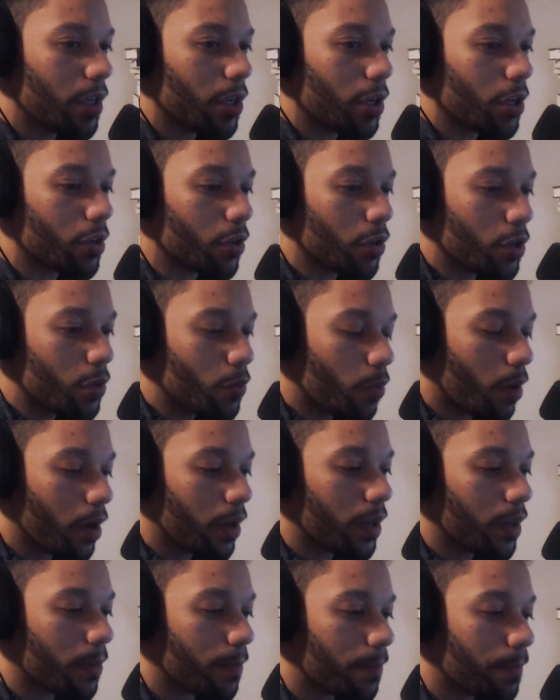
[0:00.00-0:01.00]
you want
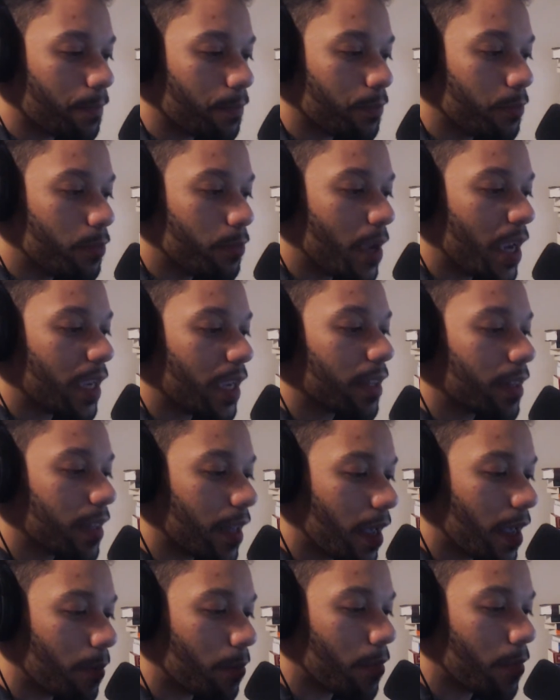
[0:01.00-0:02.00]
to make
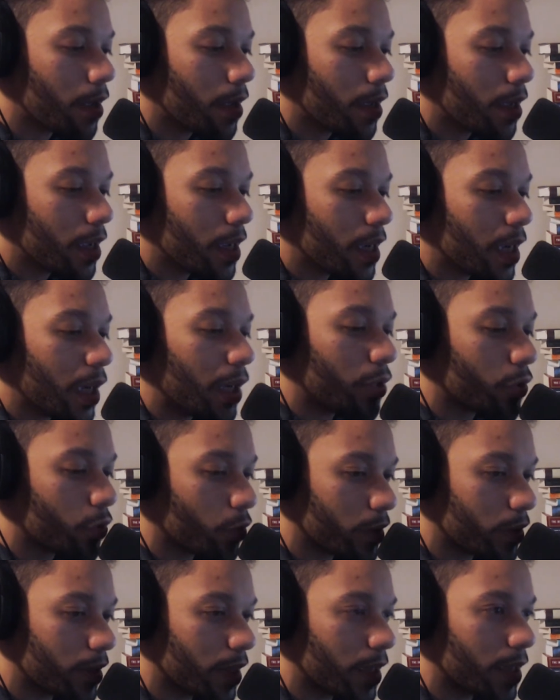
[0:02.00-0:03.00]
them
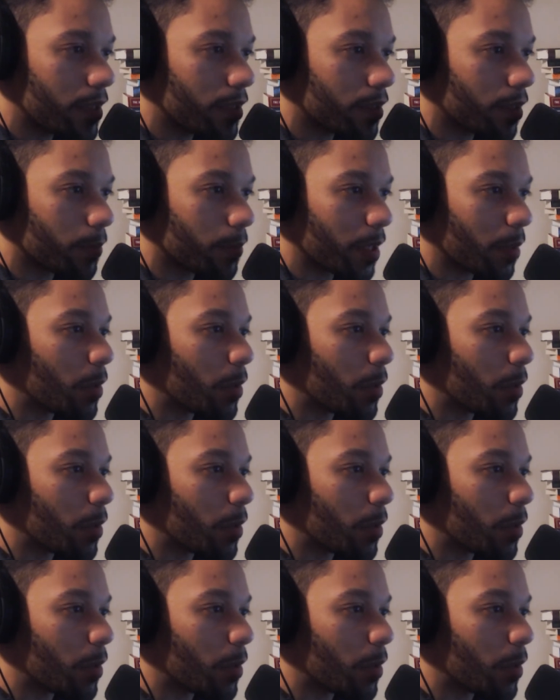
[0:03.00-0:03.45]
interested in something.